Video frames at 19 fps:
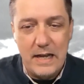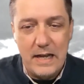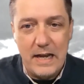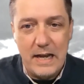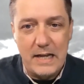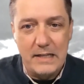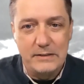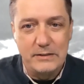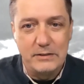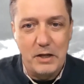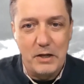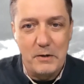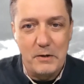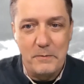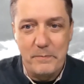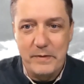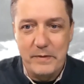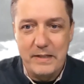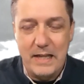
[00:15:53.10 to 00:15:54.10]
And
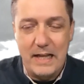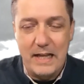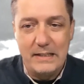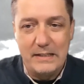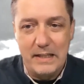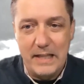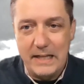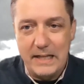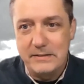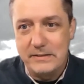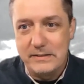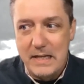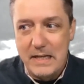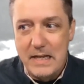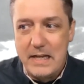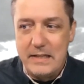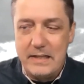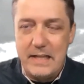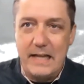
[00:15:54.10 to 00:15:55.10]
so, and that
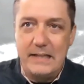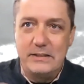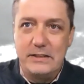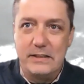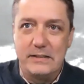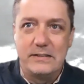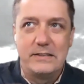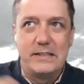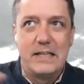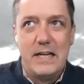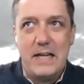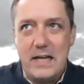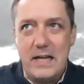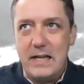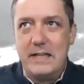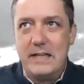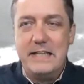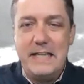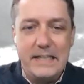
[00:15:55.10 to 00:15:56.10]
just
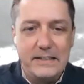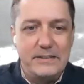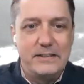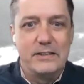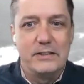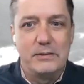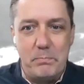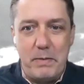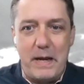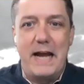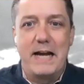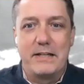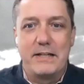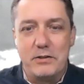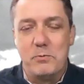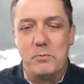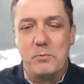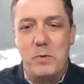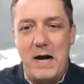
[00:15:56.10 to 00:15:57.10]
gets us back
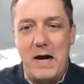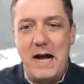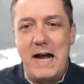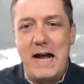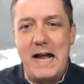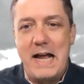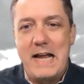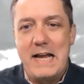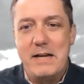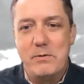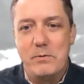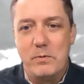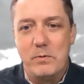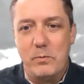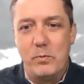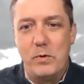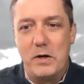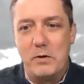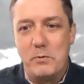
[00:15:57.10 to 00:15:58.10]
to why
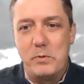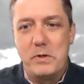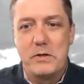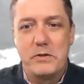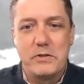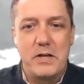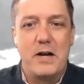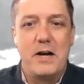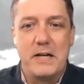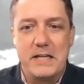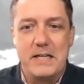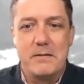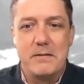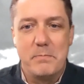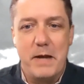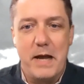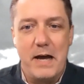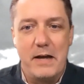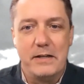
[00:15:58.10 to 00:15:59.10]
what we're talking
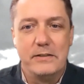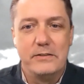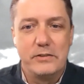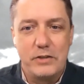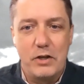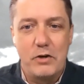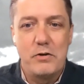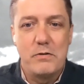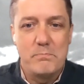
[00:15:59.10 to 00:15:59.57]
about is so